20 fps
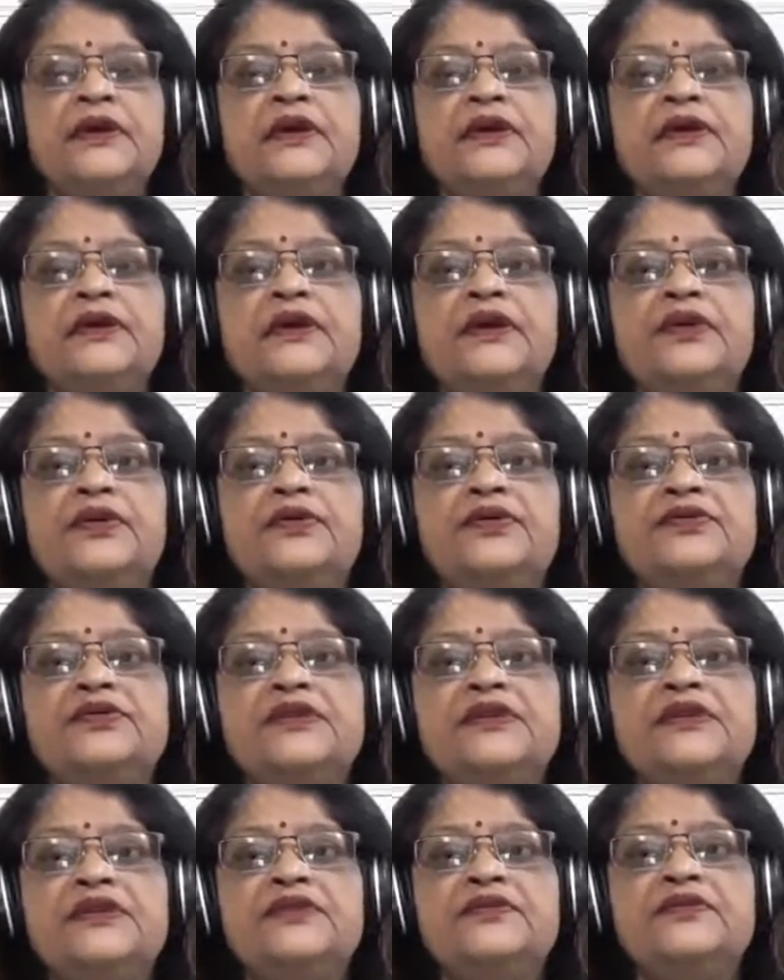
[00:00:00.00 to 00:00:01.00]
Now,
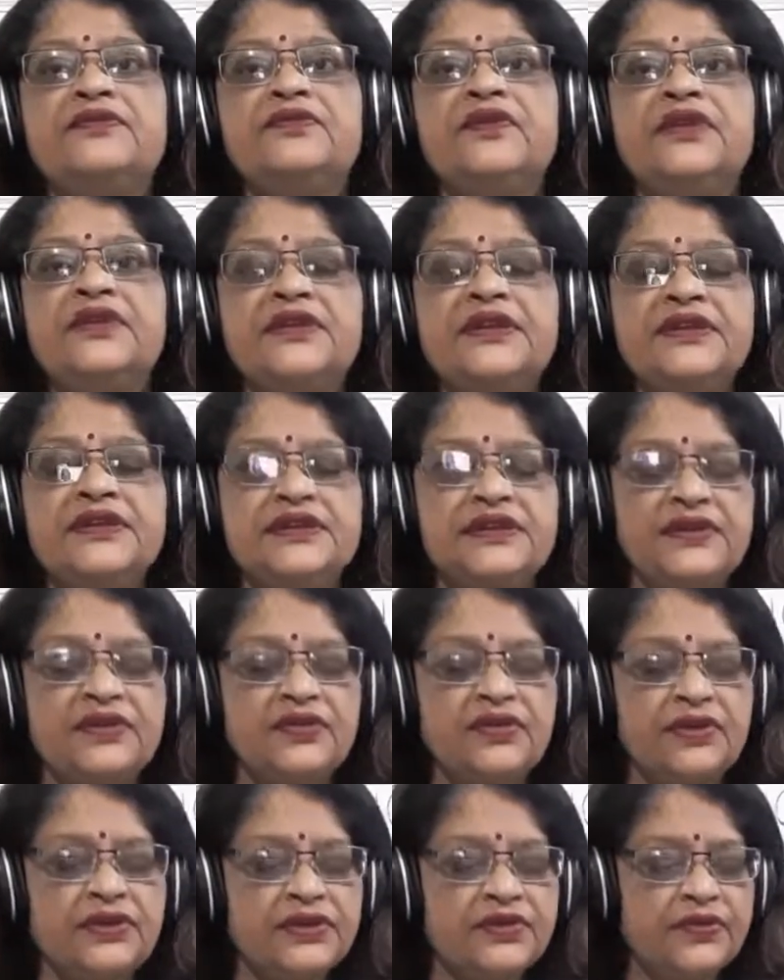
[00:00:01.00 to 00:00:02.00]
children, what did
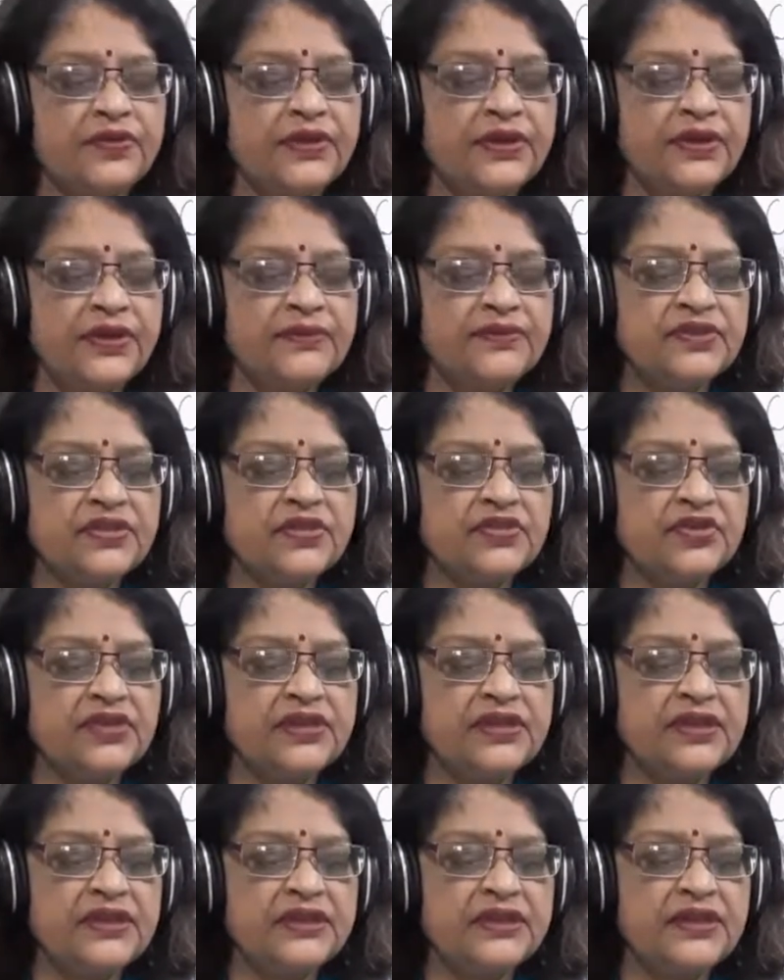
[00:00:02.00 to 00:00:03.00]
Zerold told him? Zerold,
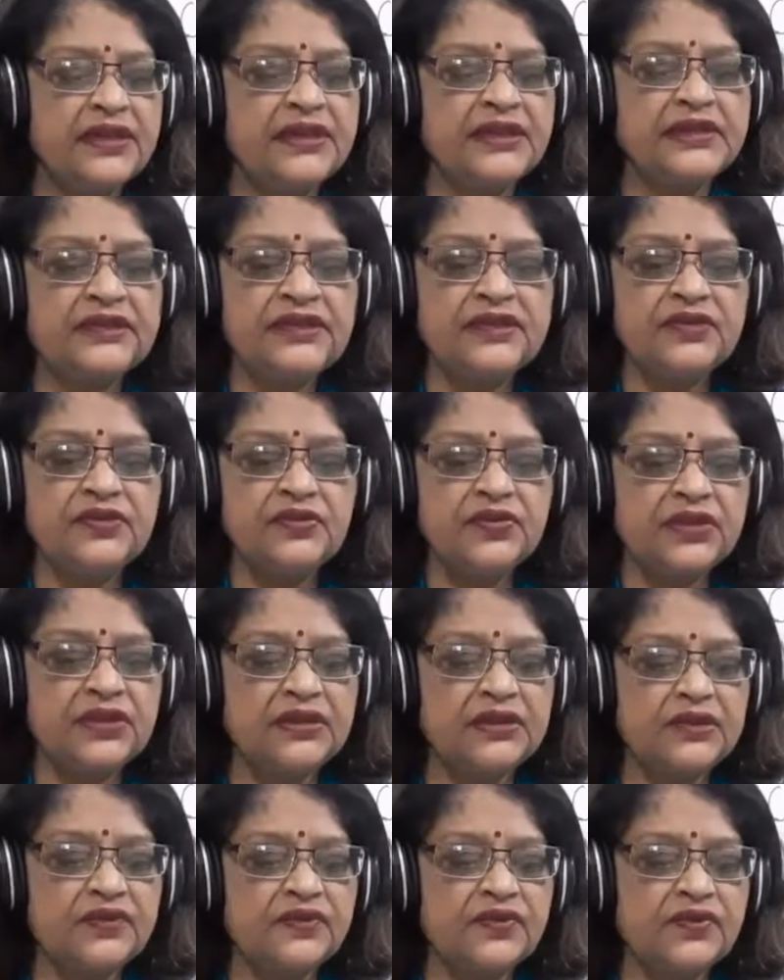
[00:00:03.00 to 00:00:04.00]
think anything you
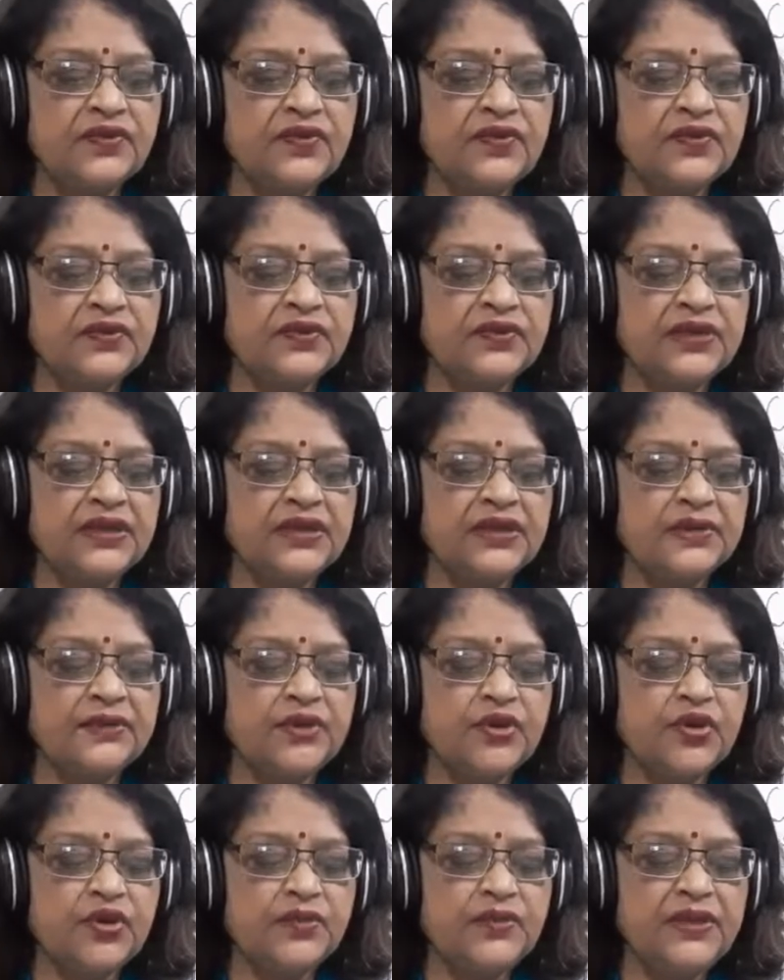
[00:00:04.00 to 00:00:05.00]
can, if you want to think
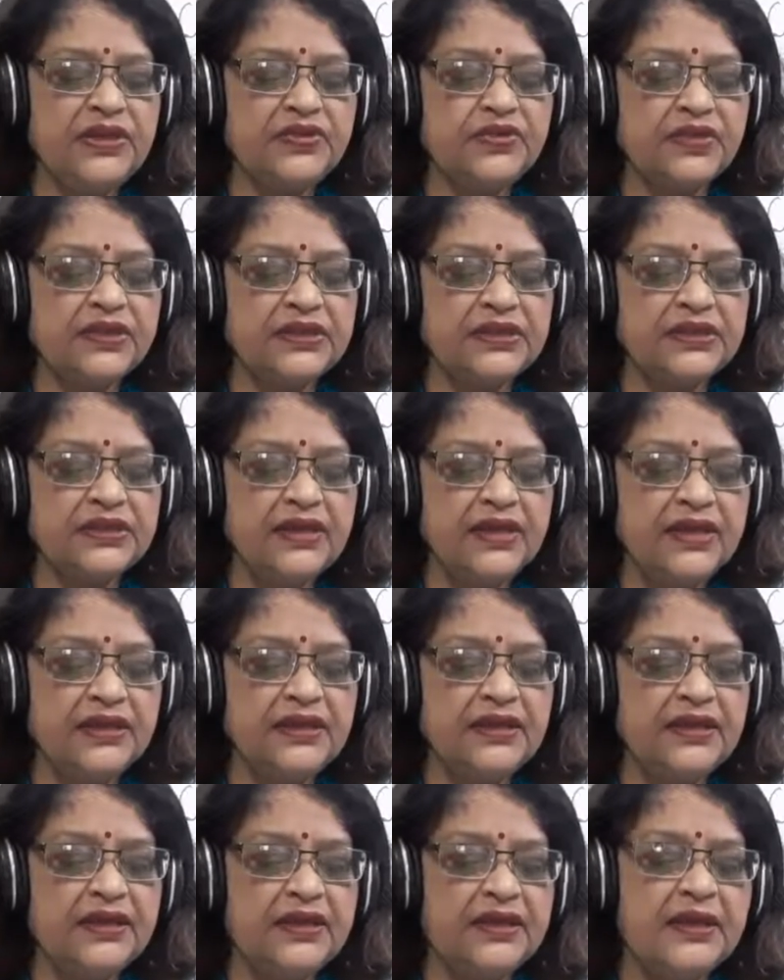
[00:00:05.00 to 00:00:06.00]
about me, you can think.